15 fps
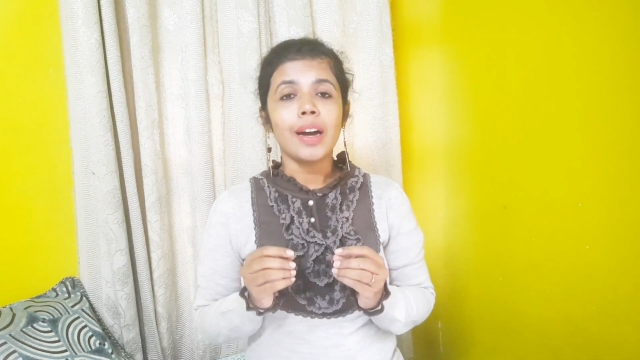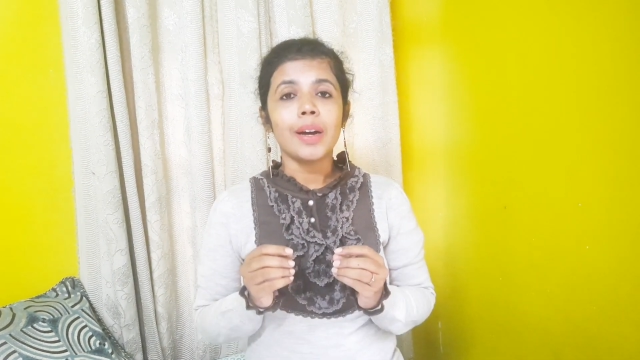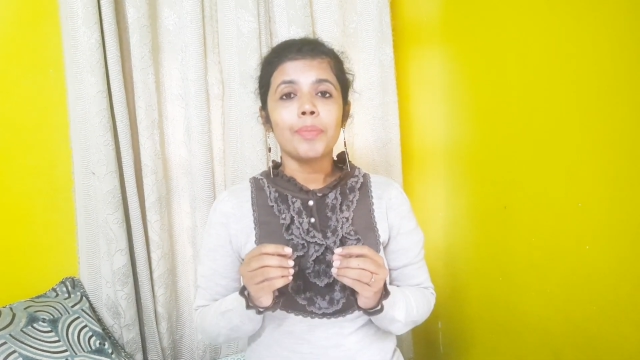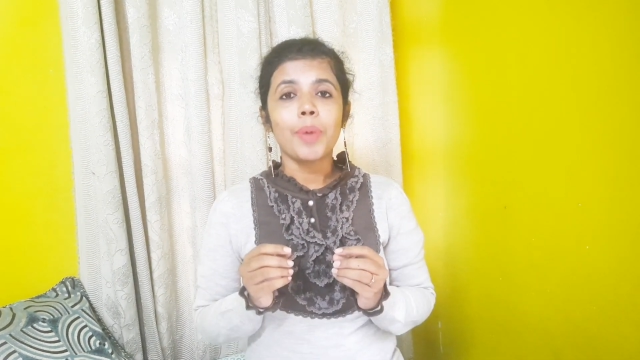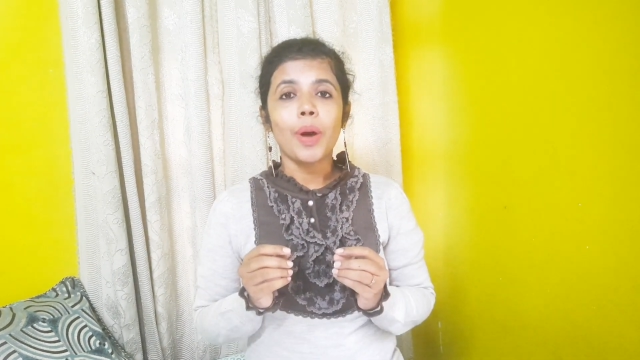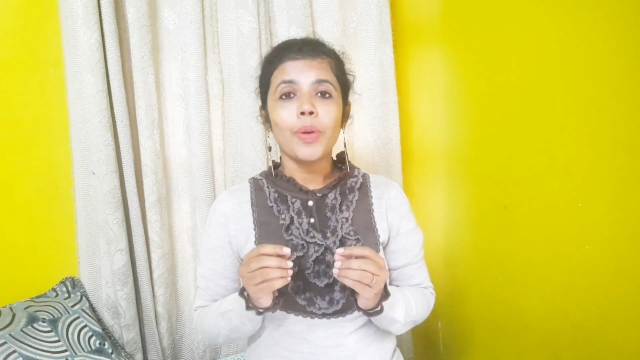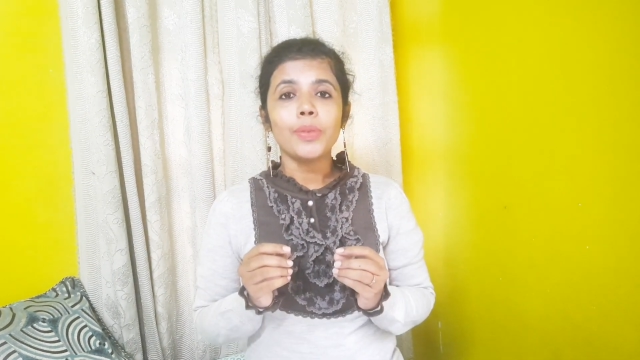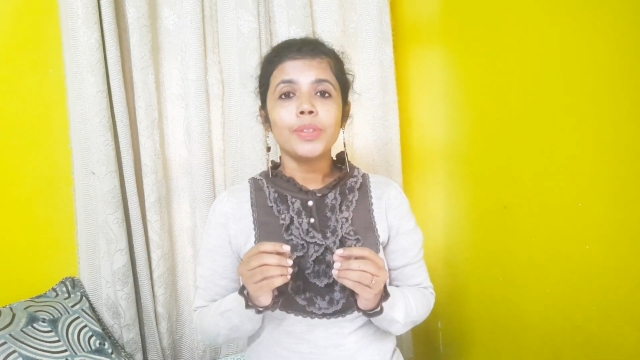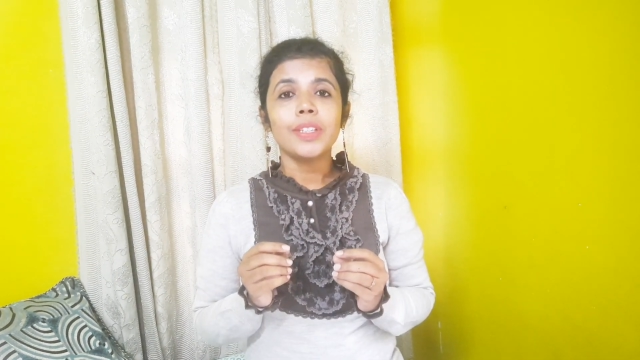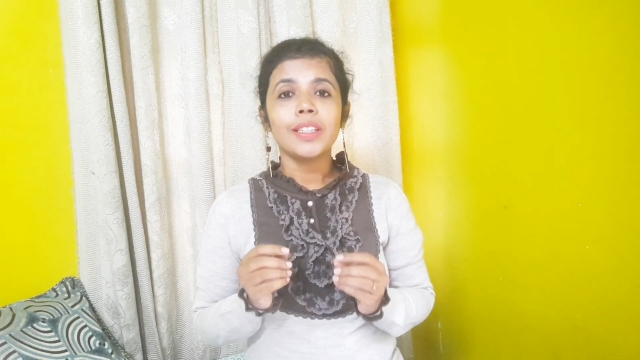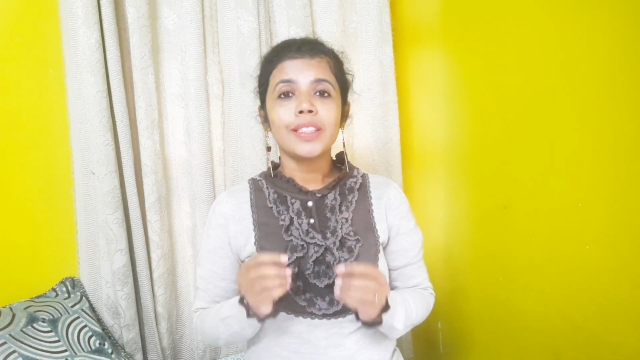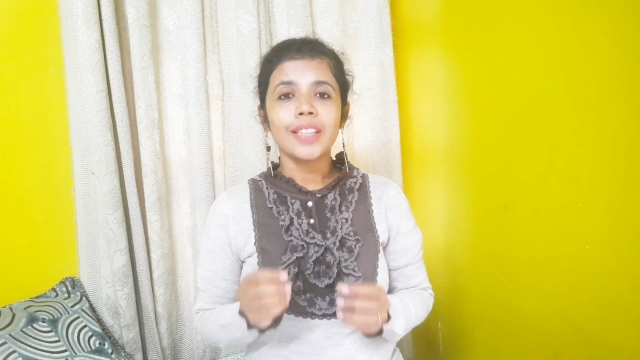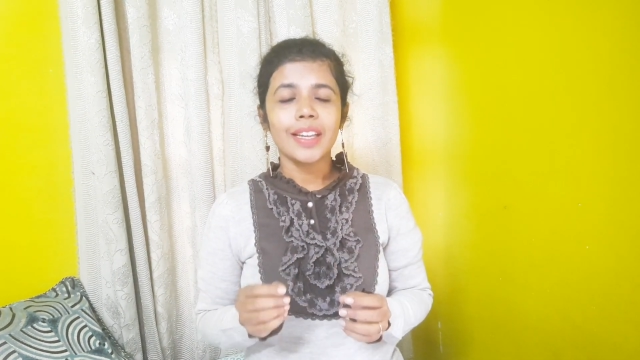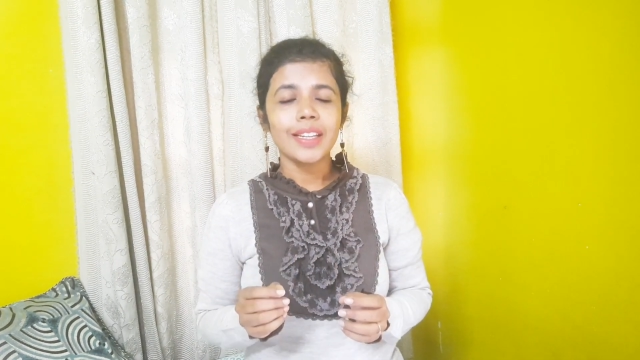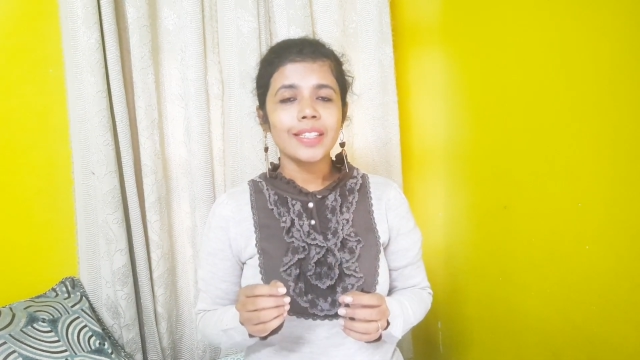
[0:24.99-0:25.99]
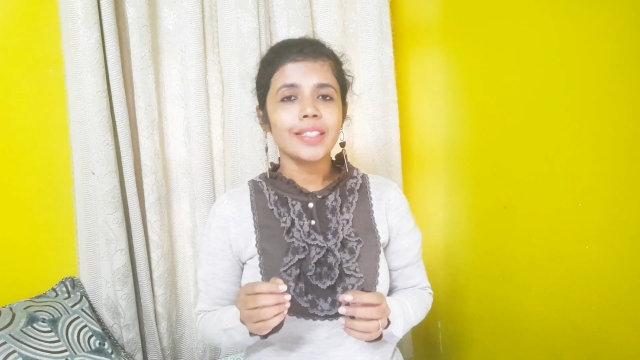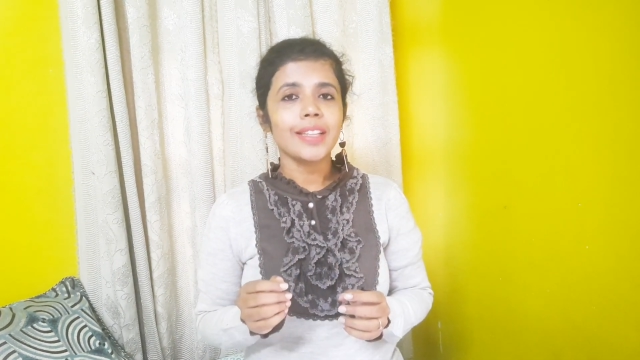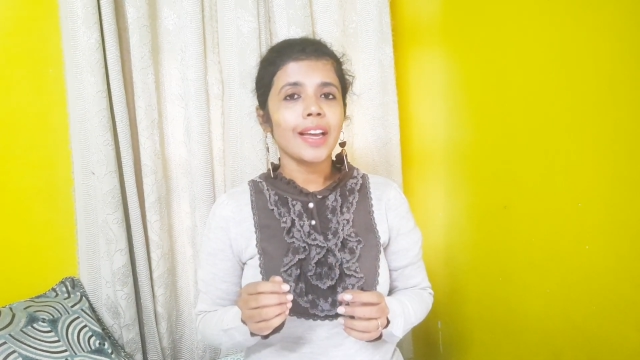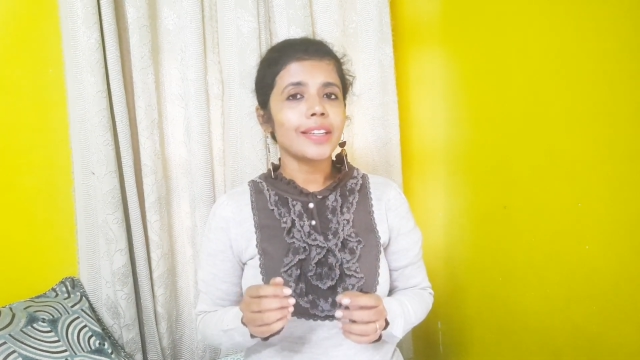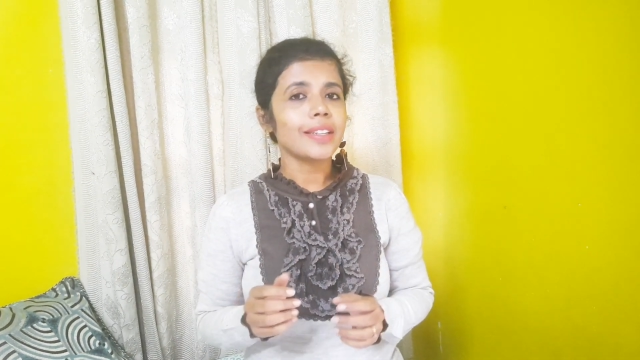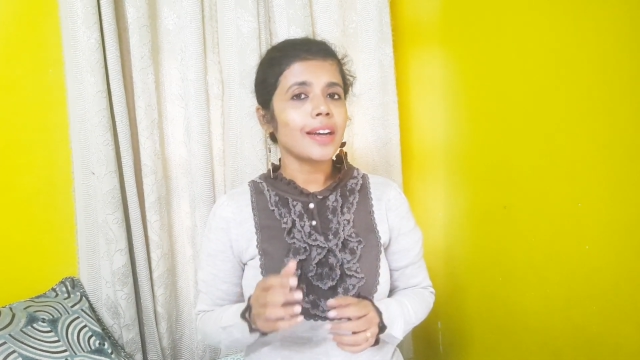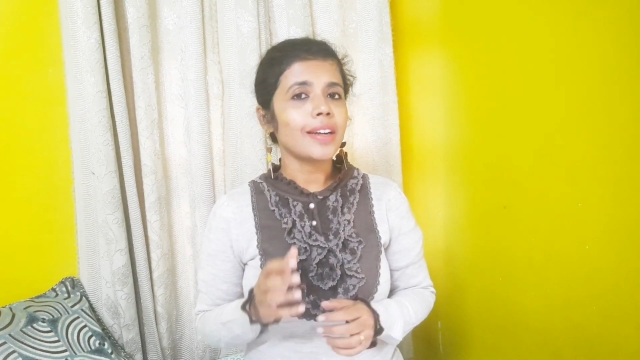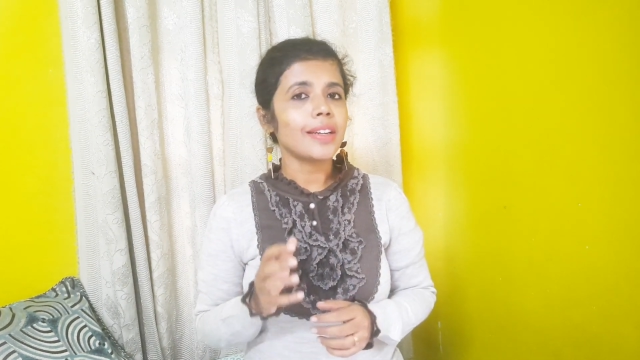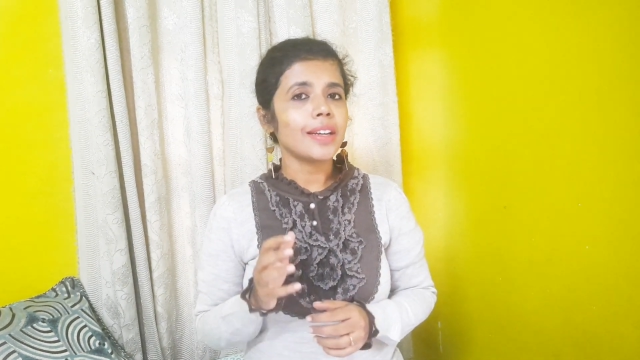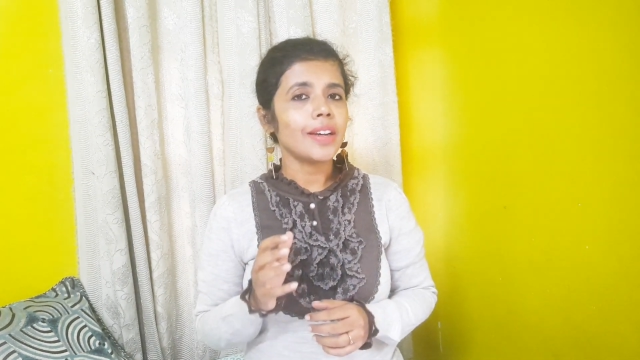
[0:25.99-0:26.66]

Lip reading: about the things that are